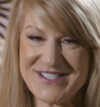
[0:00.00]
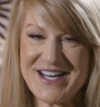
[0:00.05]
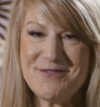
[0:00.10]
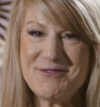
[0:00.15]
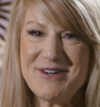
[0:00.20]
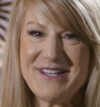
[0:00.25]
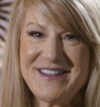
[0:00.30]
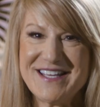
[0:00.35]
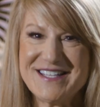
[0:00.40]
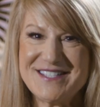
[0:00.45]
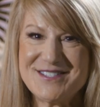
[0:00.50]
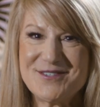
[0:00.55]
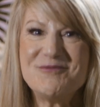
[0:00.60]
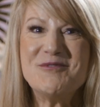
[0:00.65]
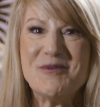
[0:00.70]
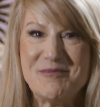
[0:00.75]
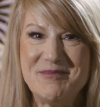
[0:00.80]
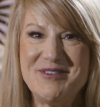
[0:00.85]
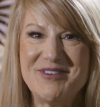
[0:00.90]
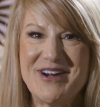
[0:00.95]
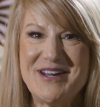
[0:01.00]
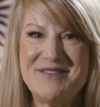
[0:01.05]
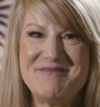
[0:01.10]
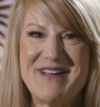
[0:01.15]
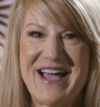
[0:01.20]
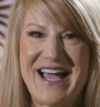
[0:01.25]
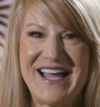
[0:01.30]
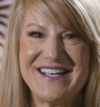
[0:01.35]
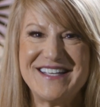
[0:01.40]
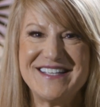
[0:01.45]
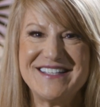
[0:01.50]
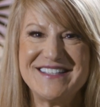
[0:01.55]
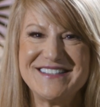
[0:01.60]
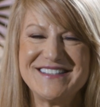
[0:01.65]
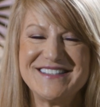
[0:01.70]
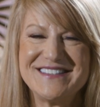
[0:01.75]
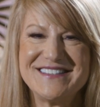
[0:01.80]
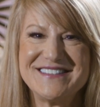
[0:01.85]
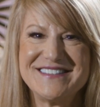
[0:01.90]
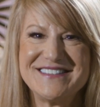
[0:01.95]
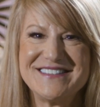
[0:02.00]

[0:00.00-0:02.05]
So stay with us. We'll be right back.